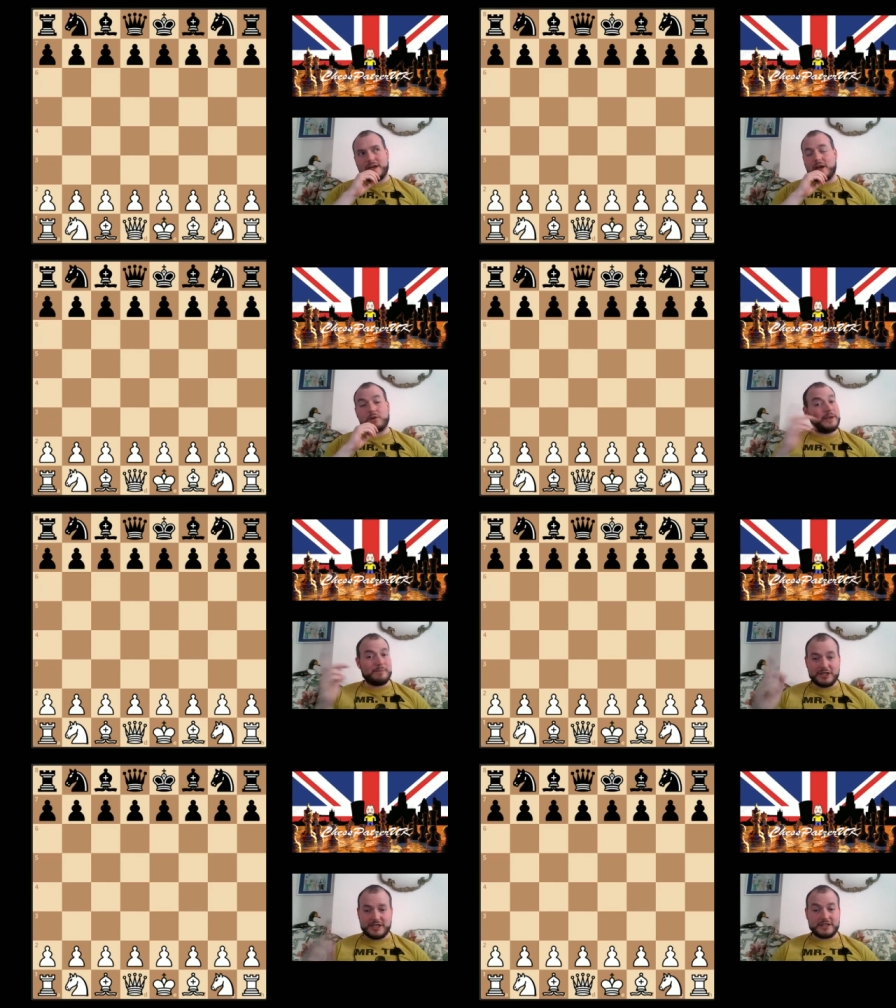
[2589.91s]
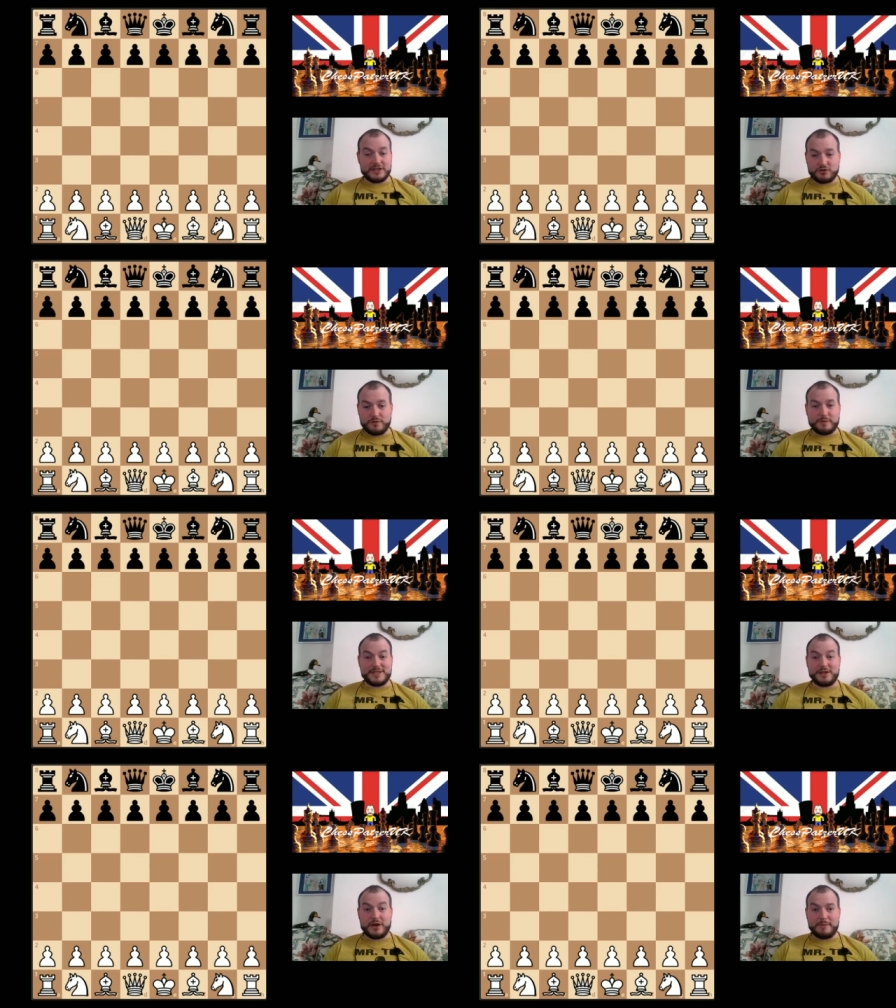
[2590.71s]
and I'll keep mentioning it because I drew with him
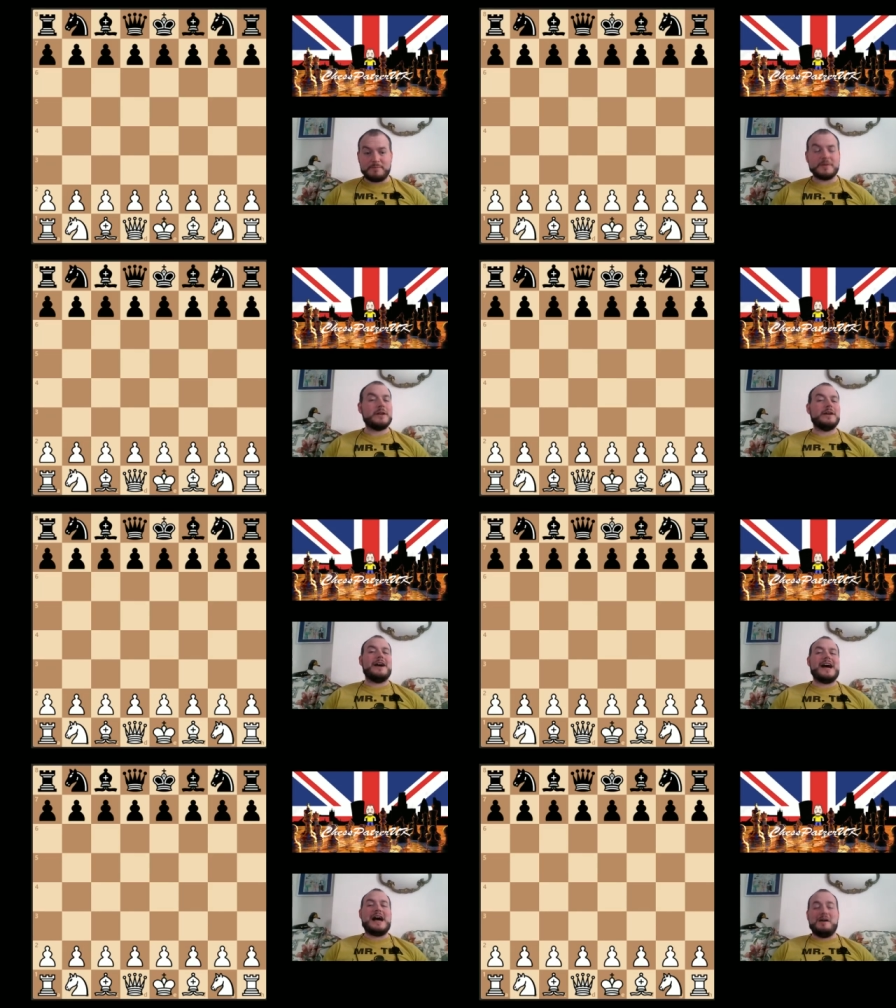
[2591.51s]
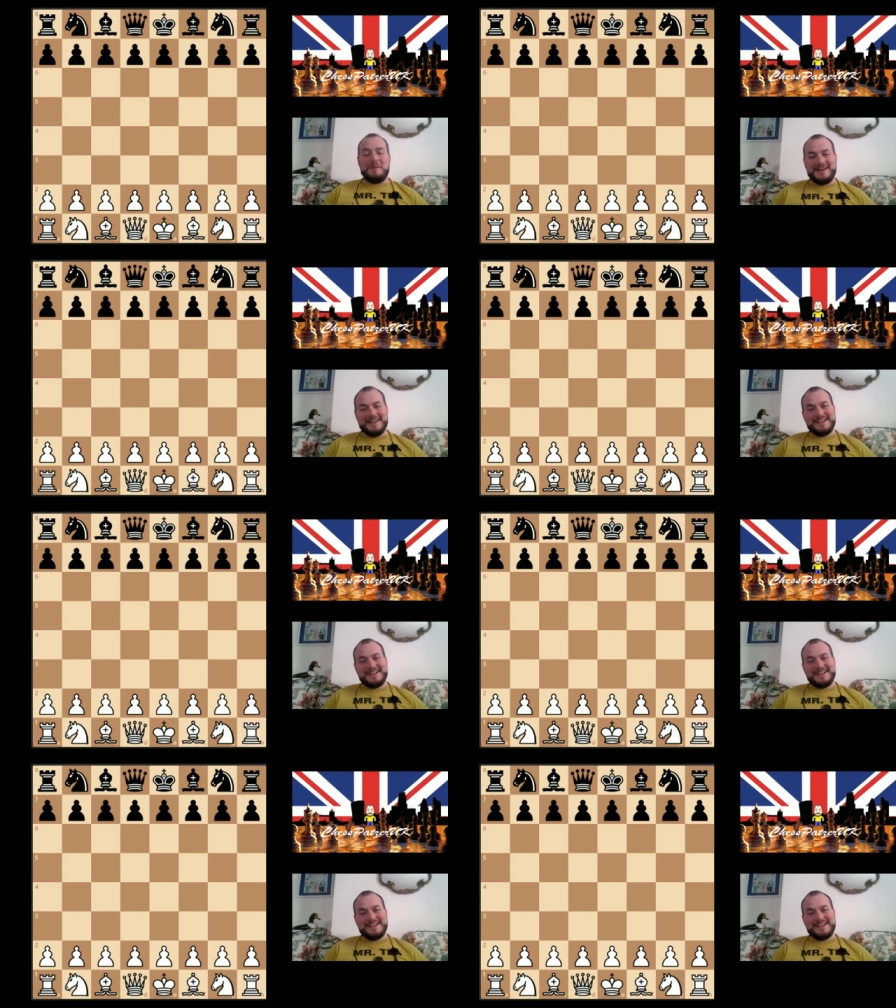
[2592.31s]
because he's an IM.